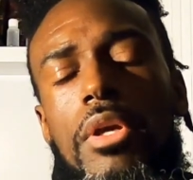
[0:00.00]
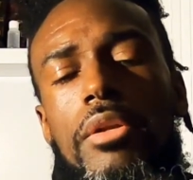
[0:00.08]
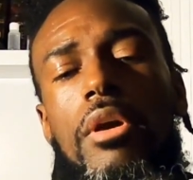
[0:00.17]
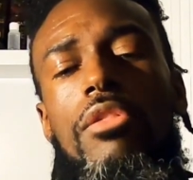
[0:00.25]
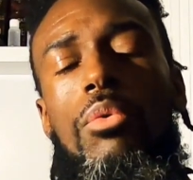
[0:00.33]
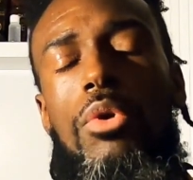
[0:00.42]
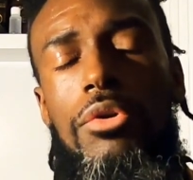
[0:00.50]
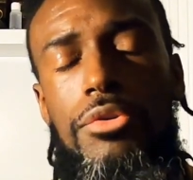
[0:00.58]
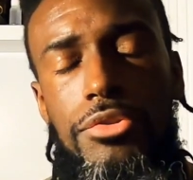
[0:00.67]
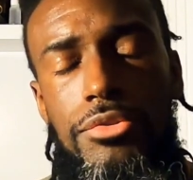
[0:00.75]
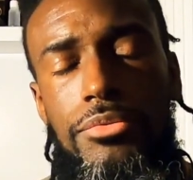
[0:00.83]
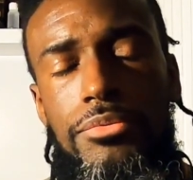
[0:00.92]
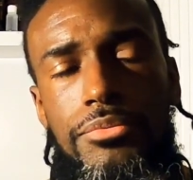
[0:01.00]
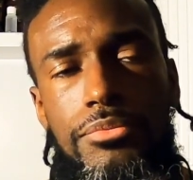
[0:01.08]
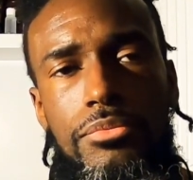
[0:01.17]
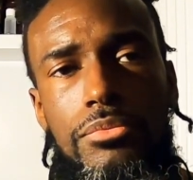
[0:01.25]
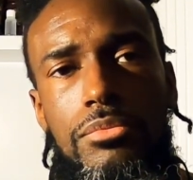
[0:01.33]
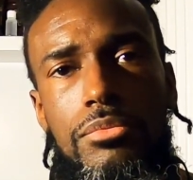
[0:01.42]
In other words,
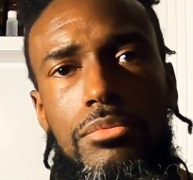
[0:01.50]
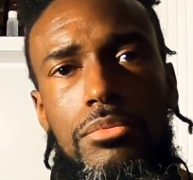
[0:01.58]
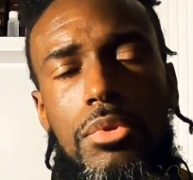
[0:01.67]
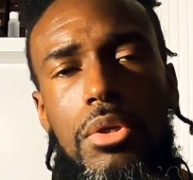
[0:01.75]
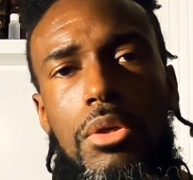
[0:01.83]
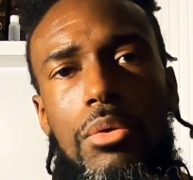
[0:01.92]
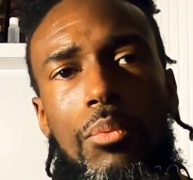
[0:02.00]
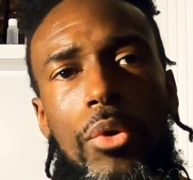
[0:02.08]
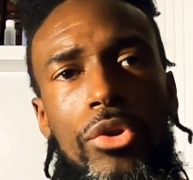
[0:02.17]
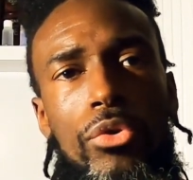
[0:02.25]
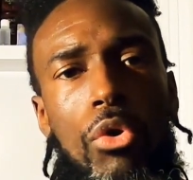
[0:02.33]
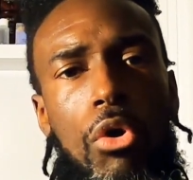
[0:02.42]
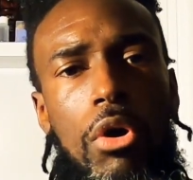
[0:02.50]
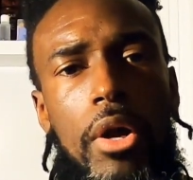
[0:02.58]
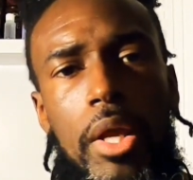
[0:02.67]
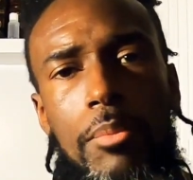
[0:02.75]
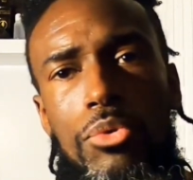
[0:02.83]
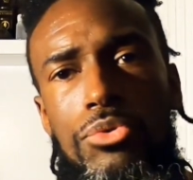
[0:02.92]
when you are
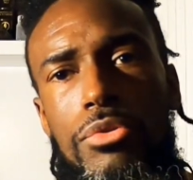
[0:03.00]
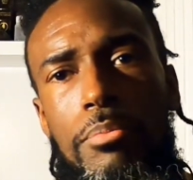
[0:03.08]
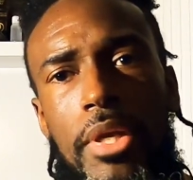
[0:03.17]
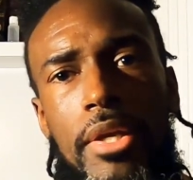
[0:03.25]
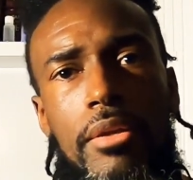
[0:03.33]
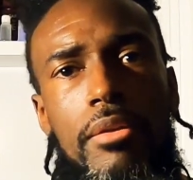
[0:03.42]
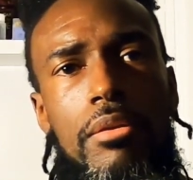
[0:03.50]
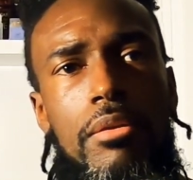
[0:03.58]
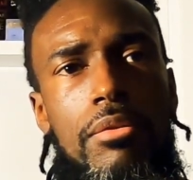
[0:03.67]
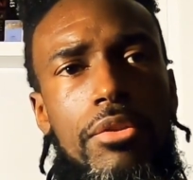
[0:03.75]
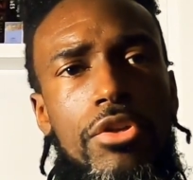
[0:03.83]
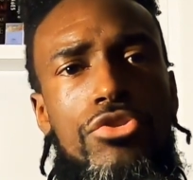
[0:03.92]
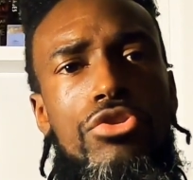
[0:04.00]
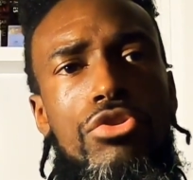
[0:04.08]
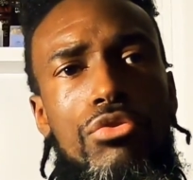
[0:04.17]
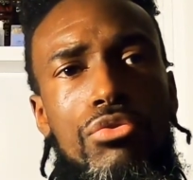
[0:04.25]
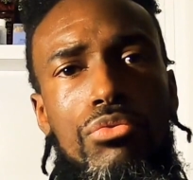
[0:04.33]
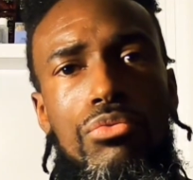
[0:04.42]
able to make the
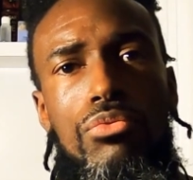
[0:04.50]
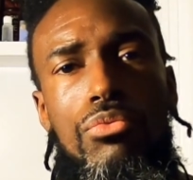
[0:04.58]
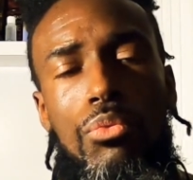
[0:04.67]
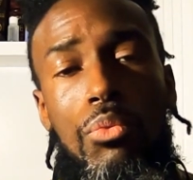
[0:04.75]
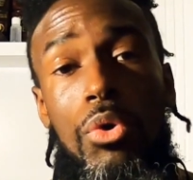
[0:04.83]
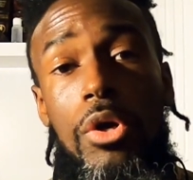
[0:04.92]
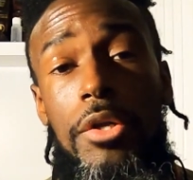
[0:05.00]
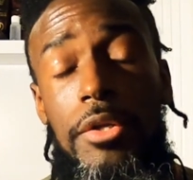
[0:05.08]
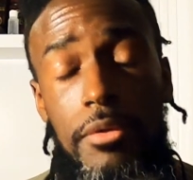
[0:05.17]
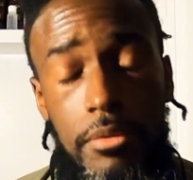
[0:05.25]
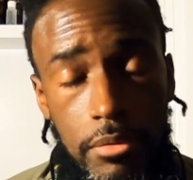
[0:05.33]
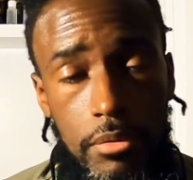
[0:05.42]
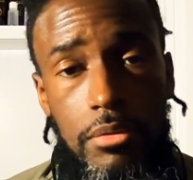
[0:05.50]
two one,